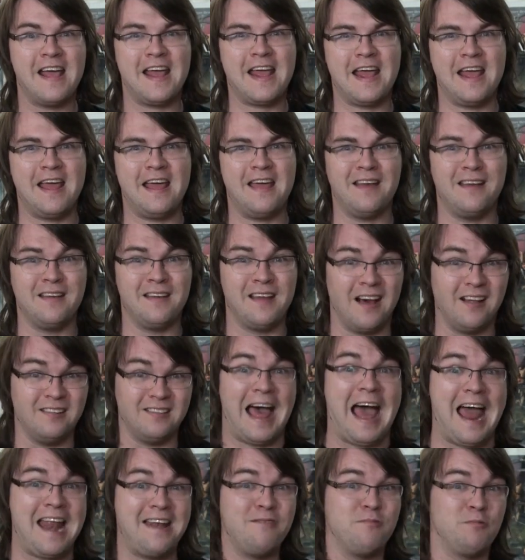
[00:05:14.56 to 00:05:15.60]
in
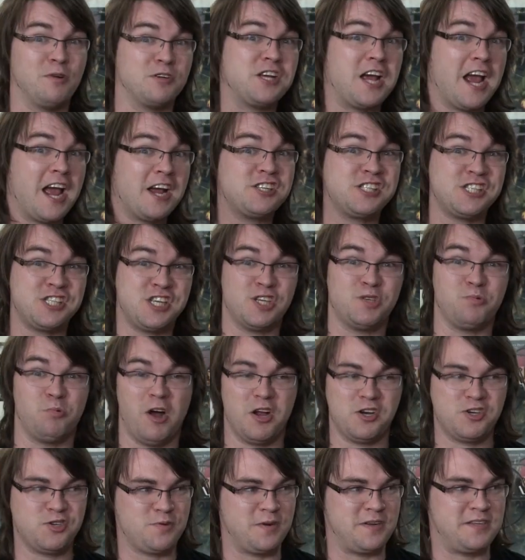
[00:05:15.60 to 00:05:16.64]
Aladdin, which I actually just
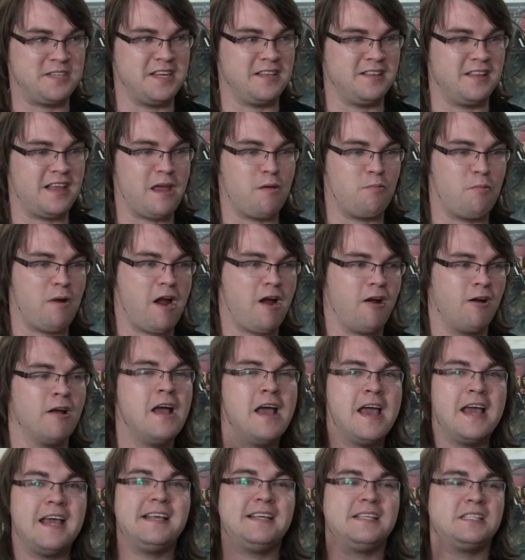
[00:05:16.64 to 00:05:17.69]
watched recently, where
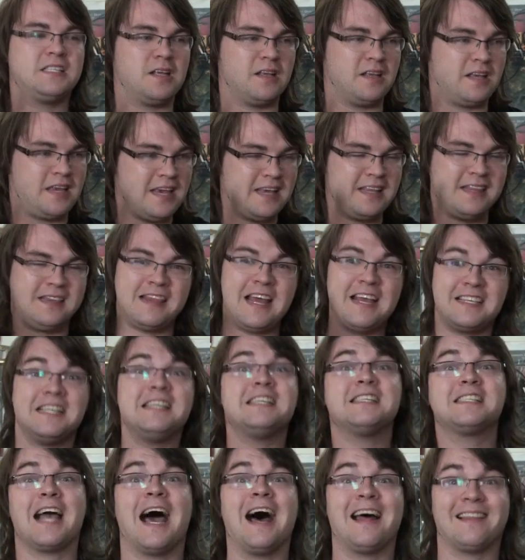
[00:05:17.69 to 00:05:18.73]
he's he thinks
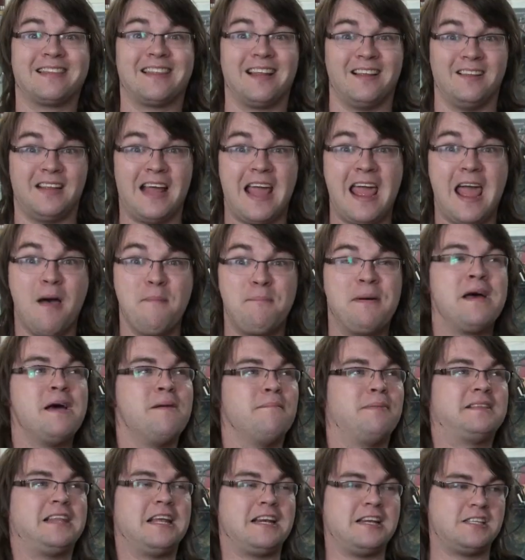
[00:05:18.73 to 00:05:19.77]
he's got the lamp,
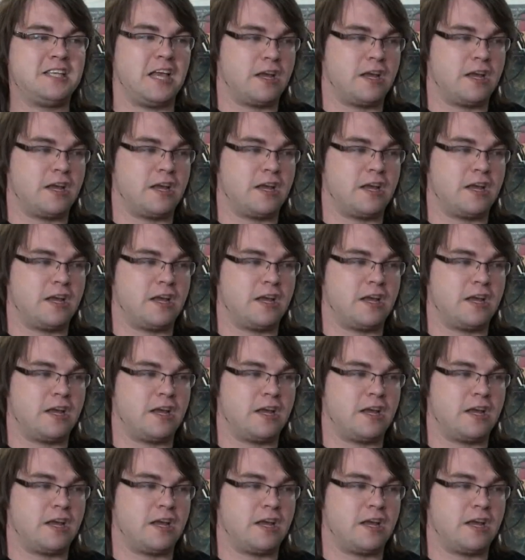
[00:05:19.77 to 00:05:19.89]
but then he's